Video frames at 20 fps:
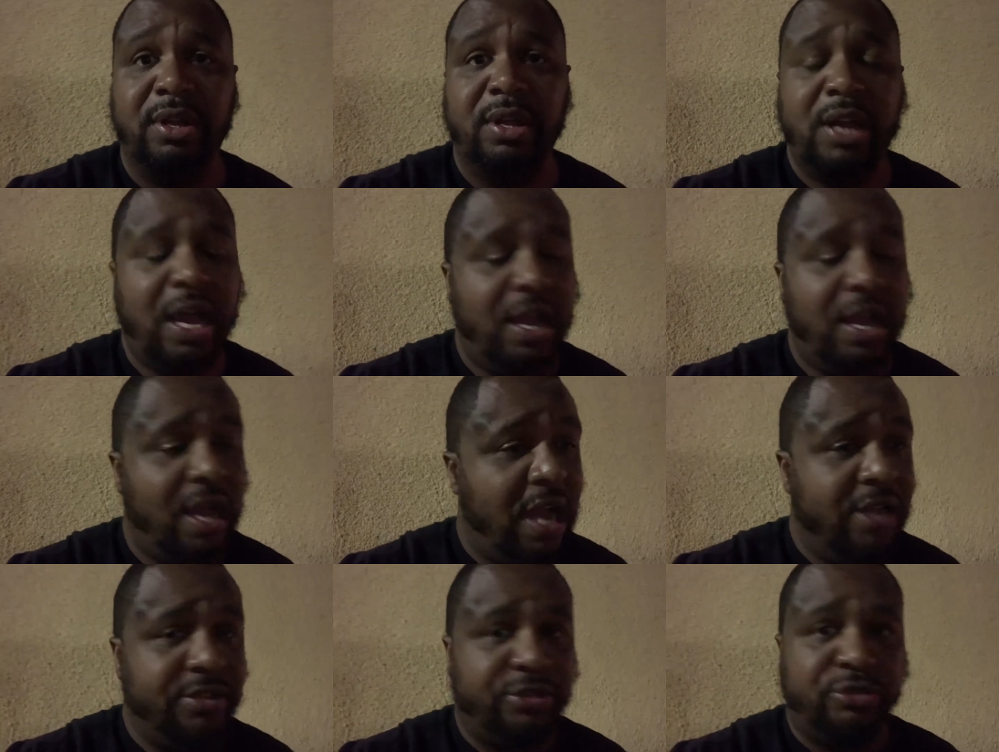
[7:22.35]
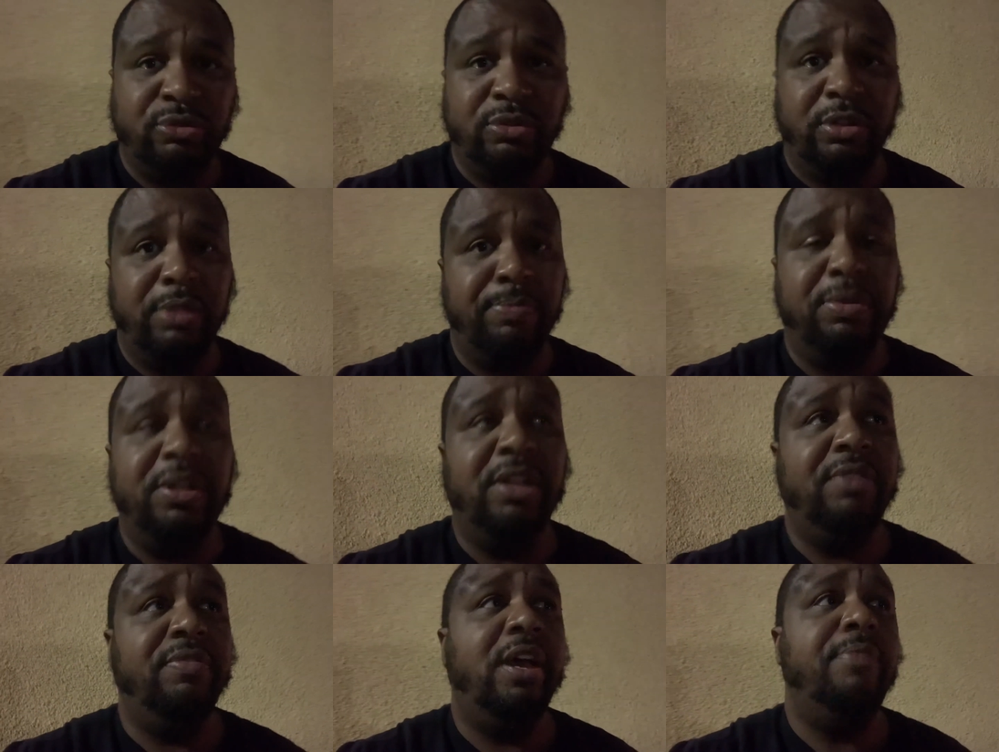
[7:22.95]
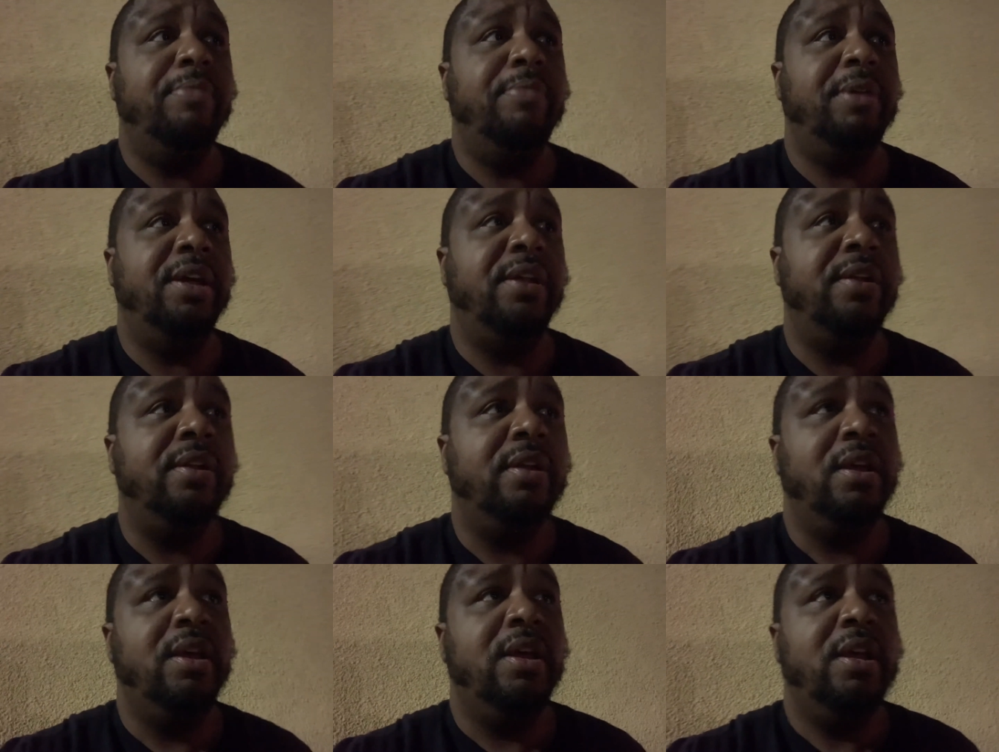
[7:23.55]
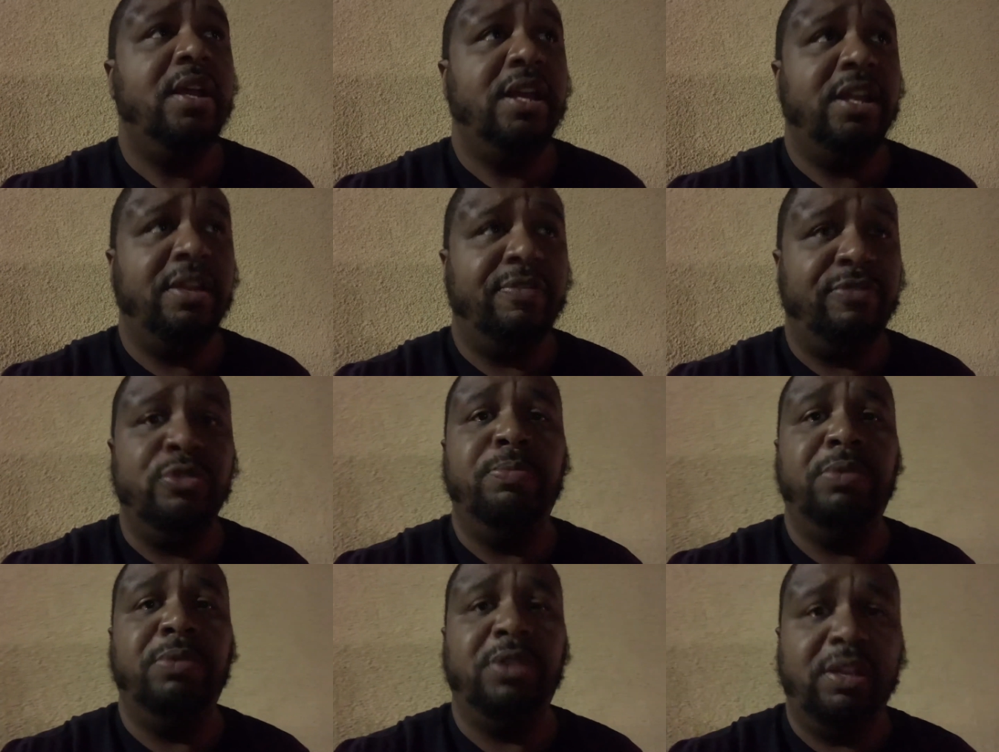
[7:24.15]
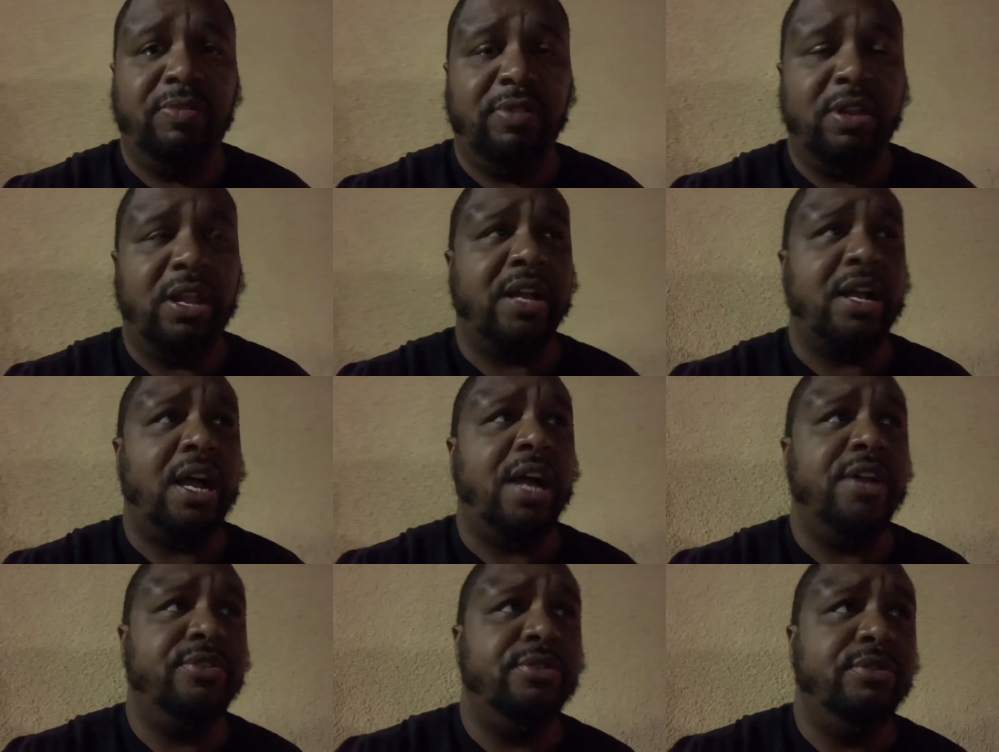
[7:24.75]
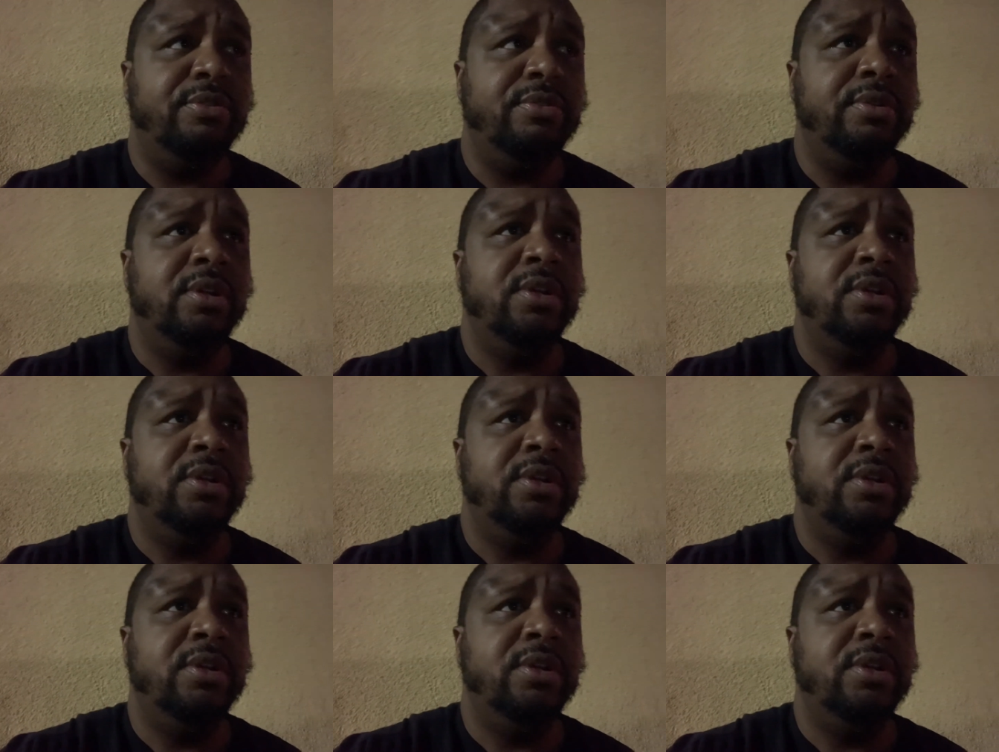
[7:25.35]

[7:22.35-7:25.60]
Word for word: I, I truly believe that, man. And if you believe it like I do,